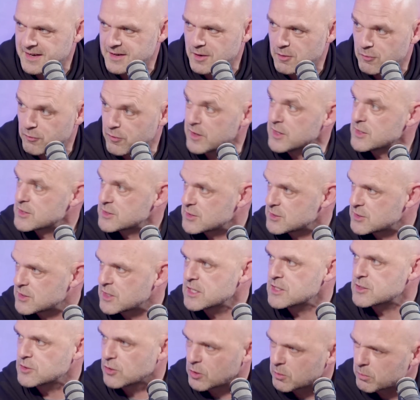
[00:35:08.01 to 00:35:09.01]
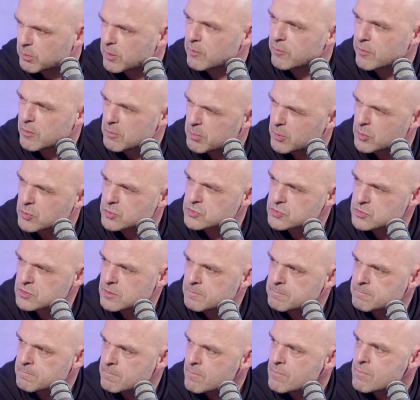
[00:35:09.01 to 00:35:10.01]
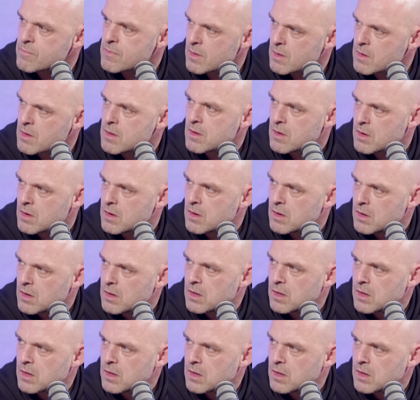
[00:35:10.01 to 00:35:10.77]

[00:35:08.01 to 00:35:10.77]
and you finish the season on a bit of a buzz. Just fix the midfield.